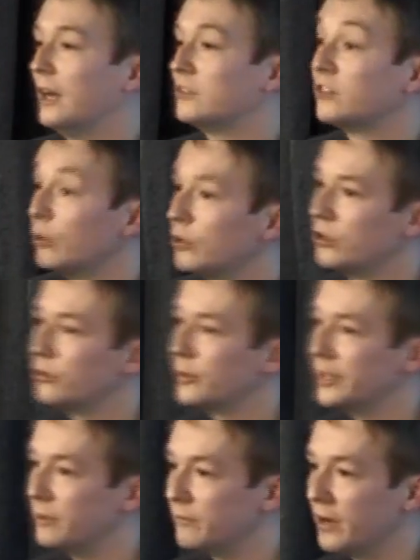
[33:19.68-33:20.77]
so that you're doing
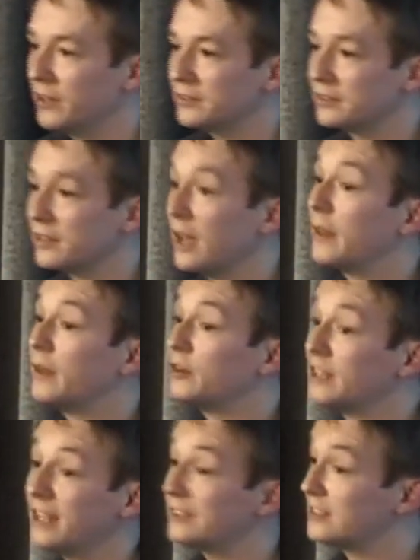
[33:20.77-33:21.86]
it in advance, then
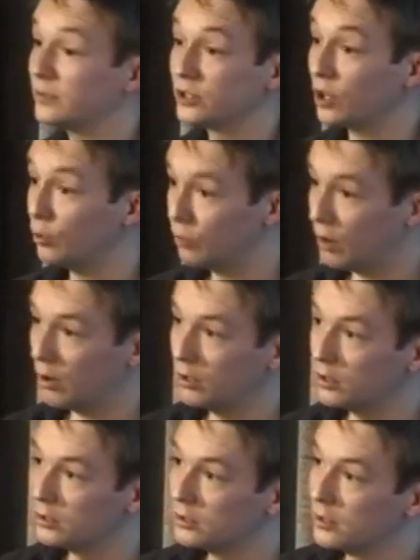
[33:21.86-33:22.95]
there's less stuff to go
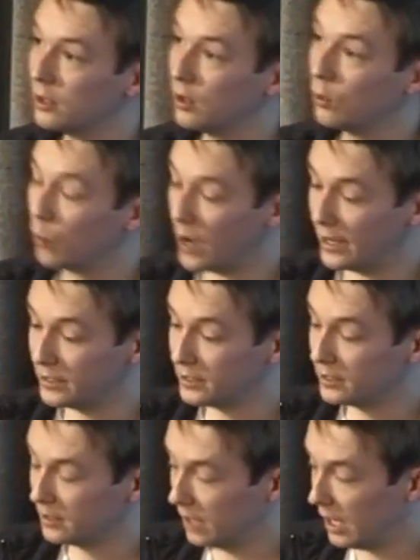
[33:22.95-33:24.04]
wrong when
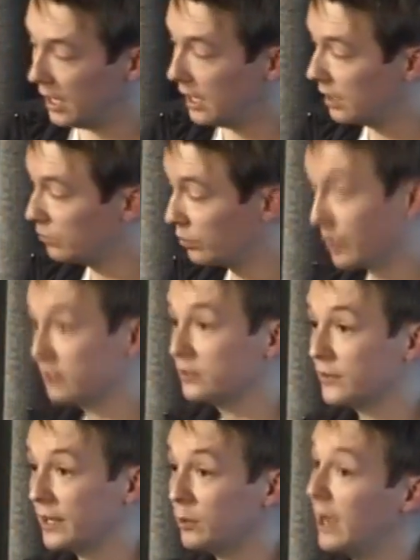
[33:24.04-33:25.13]
requests
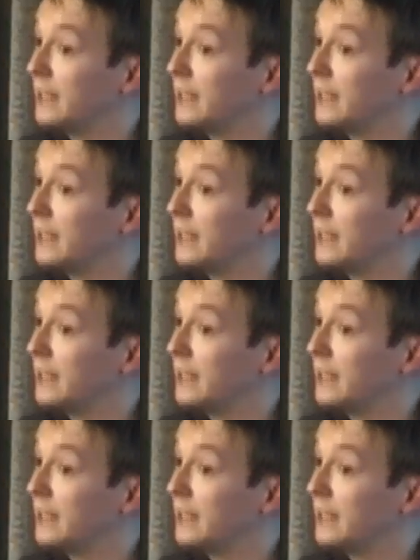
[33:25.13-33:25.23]
fail.